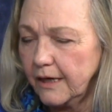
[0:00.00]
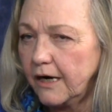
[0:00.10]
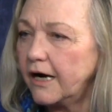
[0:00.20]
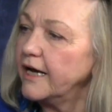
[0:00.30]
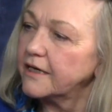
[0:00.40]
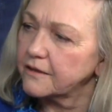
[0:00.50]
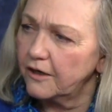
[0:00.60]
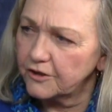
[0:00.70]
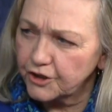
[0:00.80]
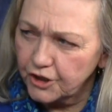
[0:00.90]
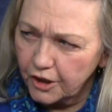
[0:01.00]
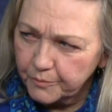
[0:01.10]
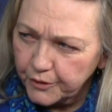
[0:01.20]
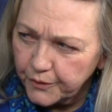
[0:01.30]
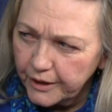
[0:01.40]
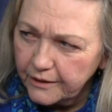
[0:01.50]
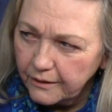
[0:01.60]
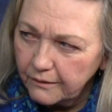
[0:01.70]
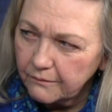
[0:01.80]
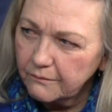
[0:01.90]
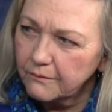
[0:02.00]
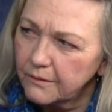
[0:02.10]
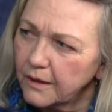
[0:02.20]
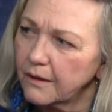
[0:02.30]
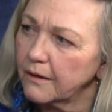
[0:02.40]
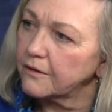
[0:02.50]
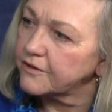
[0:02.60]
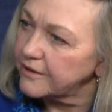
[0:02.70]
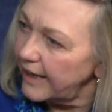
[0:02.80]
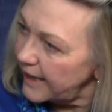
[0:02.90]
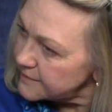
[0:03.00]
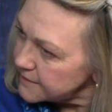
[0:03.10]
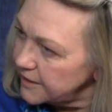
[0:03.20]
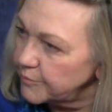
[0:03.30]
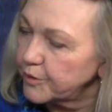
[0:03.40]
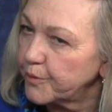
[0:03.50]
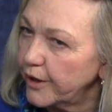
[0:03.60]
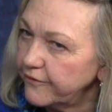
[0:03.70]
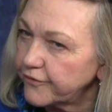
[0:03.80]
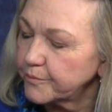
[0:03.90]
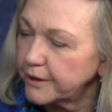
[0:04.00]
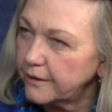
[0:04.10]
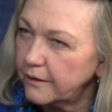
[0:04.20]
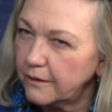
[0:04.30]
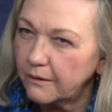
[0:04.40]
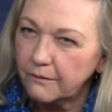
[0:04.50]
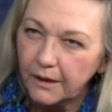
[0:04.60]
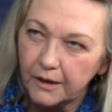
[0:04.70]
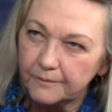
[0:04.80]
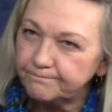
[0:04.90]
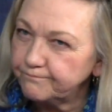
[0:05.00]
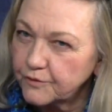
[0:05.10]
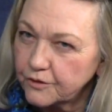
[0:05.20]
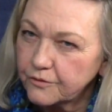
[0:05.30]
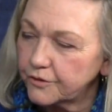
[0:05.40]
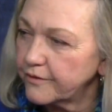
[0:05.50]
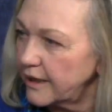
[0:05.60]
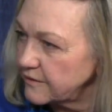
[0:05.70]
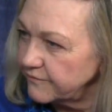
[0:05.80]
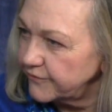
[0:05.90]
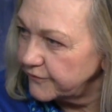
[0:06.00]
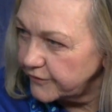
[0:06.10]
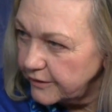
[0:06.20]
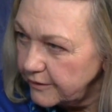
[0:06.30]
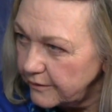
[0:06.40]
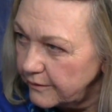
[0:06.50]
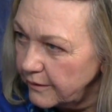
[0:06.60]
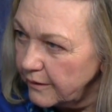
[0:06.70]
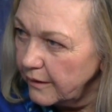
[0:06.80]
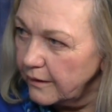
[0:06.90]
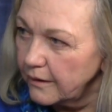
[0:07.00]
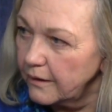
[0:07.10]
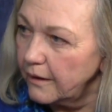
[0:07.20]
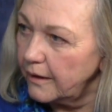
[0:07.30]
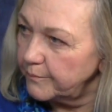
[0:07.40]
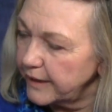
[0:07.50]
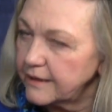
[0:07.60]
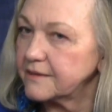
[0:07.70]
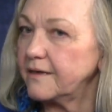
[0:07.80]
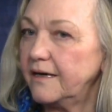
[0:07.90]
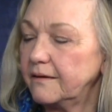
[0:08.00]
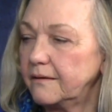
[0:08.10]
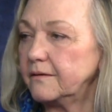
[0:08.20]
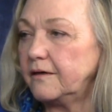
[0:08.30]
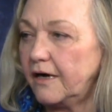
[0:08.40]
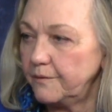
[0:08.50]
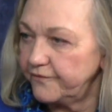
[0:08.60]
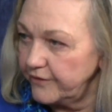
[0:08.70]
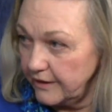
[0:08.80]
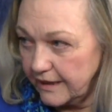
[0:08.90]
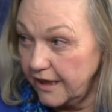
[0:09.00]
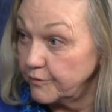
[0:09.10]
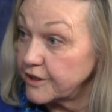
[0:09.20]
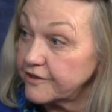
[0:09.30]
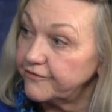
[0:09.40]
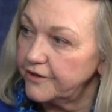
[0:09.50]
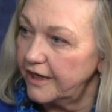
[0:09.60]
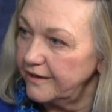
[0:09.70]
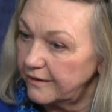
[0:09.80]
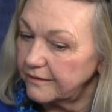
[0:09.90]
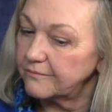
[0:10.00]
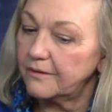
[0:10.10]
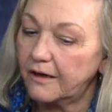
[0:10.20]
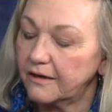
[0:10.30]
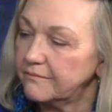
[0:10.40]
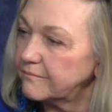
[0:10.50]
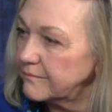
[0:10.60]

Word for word: I had called Shawn McCraney to ask him to pray for me in um, 2015 mm. because I I felt like I was a fly on on